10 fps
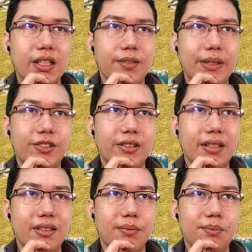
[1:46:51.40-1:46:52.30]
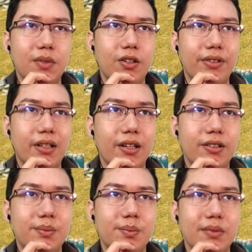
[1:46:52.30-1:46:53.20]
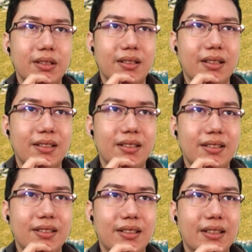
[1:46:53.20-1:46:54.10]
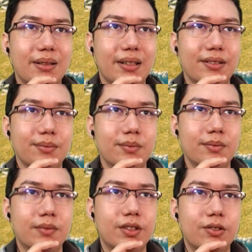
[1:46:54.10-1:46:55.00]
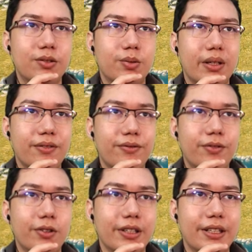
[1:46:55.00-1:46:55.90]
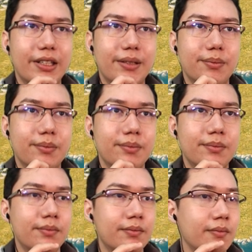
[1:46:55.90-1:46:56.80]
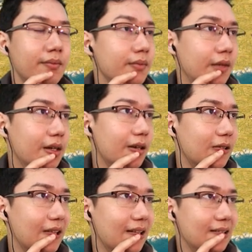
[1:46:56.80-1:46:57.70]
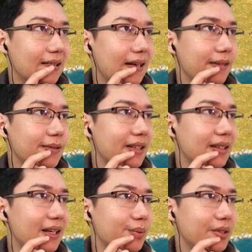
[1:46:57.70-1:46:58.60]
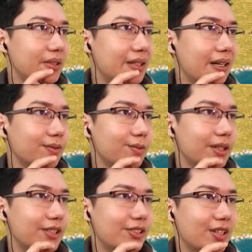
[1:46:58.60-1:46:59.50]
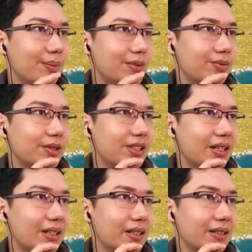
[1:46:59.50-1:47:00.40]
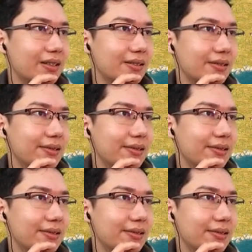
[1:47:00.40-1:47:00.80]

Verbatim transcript: Let's make sure it doesn't overload. It's 36 a year and 24 a year. Okay, and we can now put down workshops, which are...